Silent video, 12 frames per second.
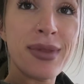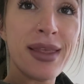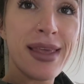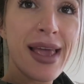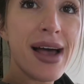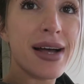
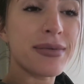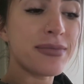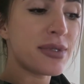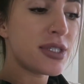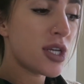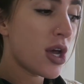Yeah,
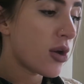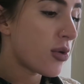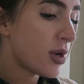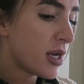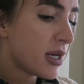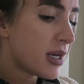
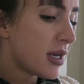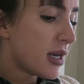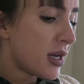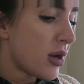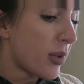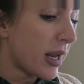so
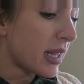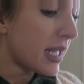when I